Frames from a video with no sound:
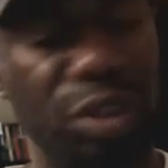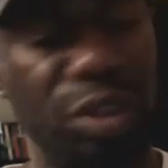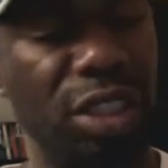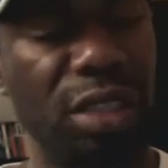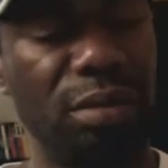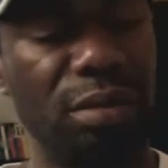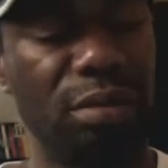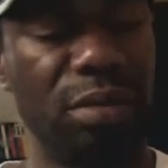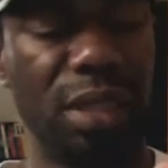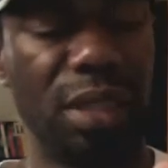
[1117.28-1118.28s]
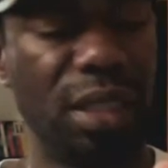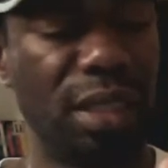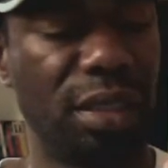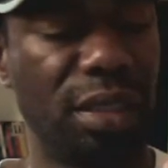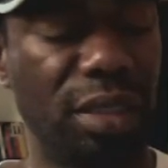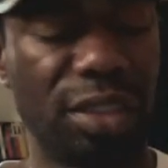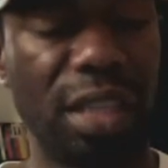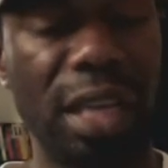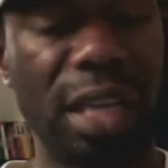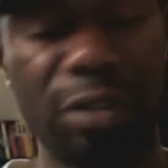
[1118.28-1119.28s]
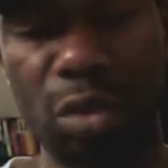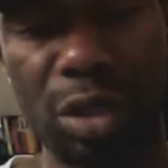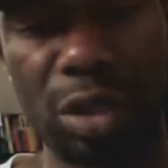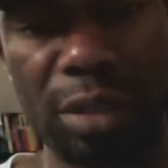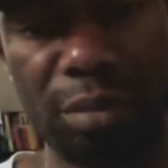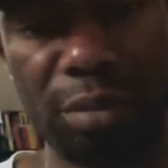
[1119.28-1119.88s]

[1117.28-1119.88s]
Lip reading: again, that's a lot for